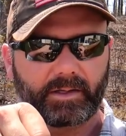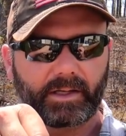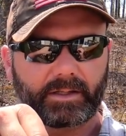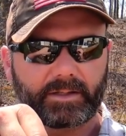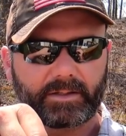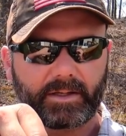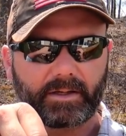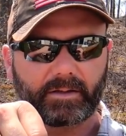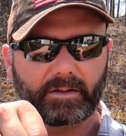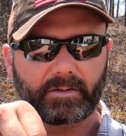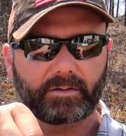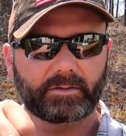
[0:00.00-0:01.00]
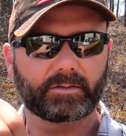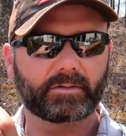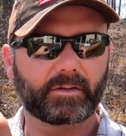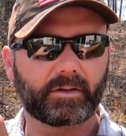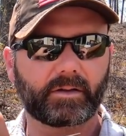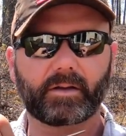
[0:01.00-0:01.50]
get the seed a little
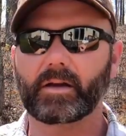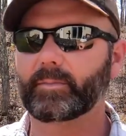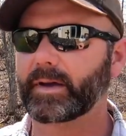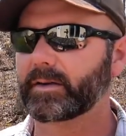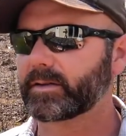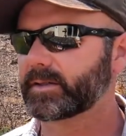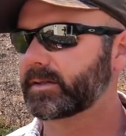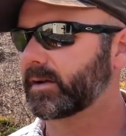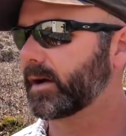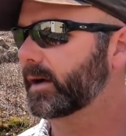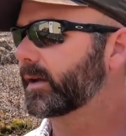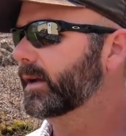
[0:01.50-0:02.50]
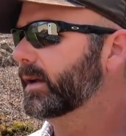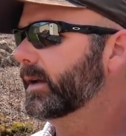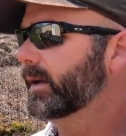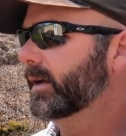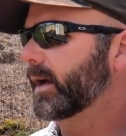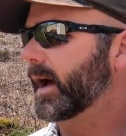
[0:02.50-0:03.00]
uh, a better start.
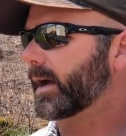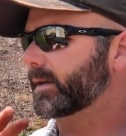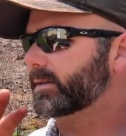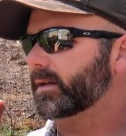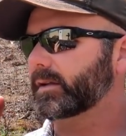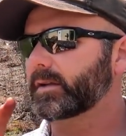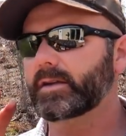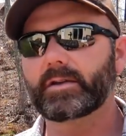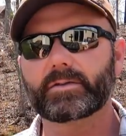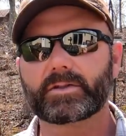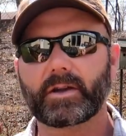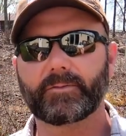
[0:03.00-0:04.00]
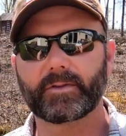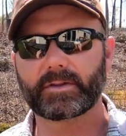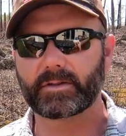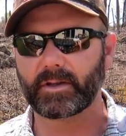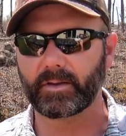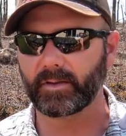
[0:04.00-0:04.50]
I can tell a huge
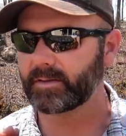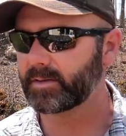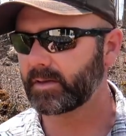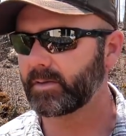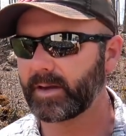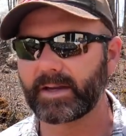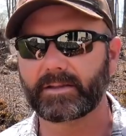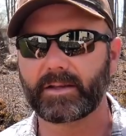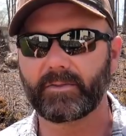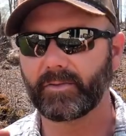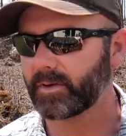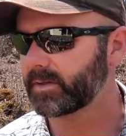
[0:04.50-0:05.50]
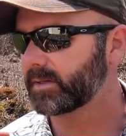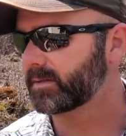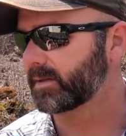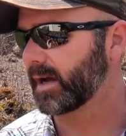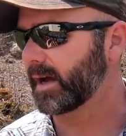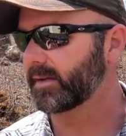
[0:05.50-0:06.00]
difference in the So Easy
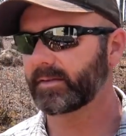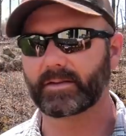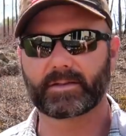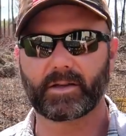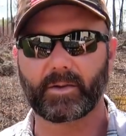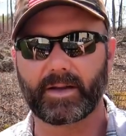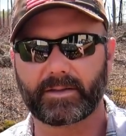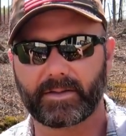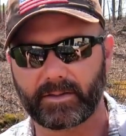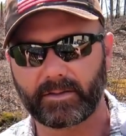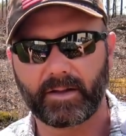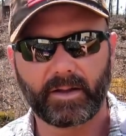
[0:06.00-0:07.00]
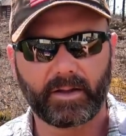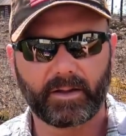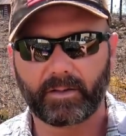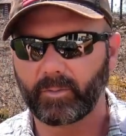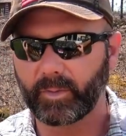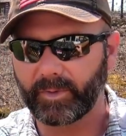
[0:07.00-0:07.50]
versus not the So Easy.
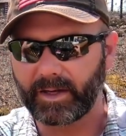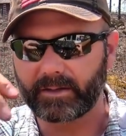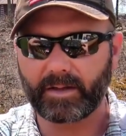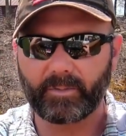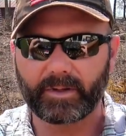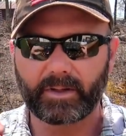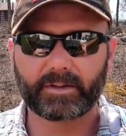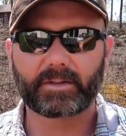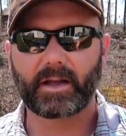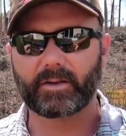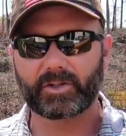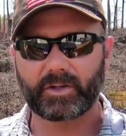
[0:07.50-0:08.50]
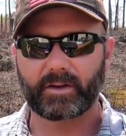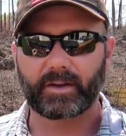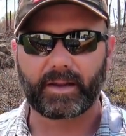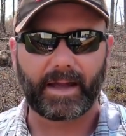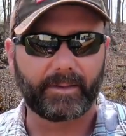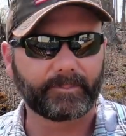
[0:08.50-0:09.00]
When we get done with this, I'll show
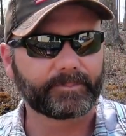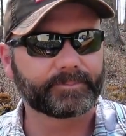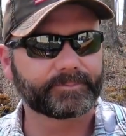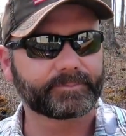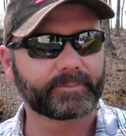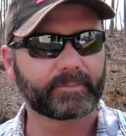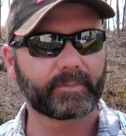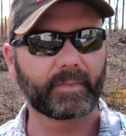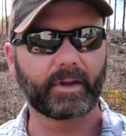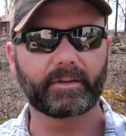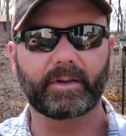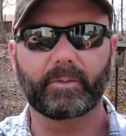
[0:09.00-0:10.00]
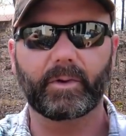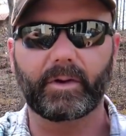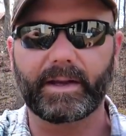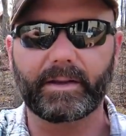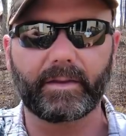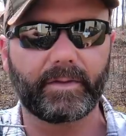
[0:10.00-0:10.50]
you that, and then we'll
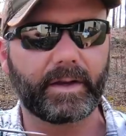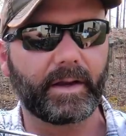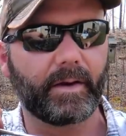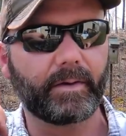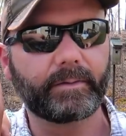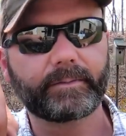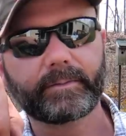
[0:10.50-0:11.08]
end the video.